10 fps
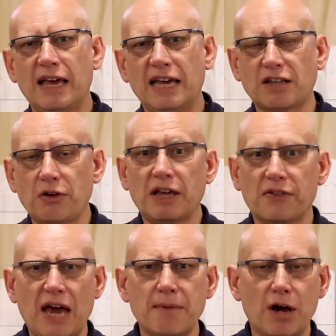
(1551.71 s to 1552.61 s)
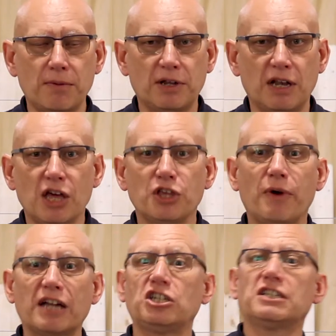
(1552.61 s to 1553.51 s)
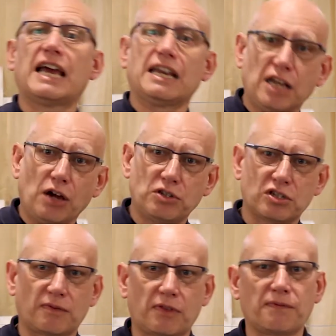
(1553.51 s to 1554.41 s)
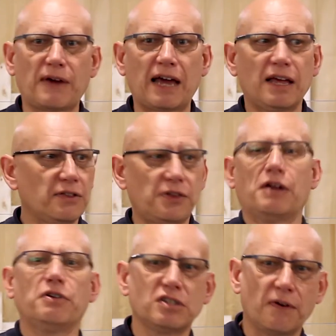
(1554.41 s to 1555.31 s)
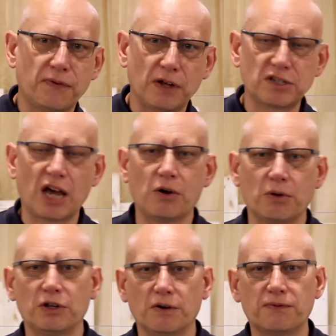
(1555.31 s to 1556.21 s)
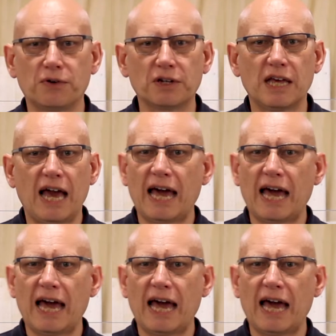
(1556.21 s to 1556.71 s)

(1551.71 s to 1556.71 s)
It's only at that moment you actually take notice of the fact that there is a toe on your foot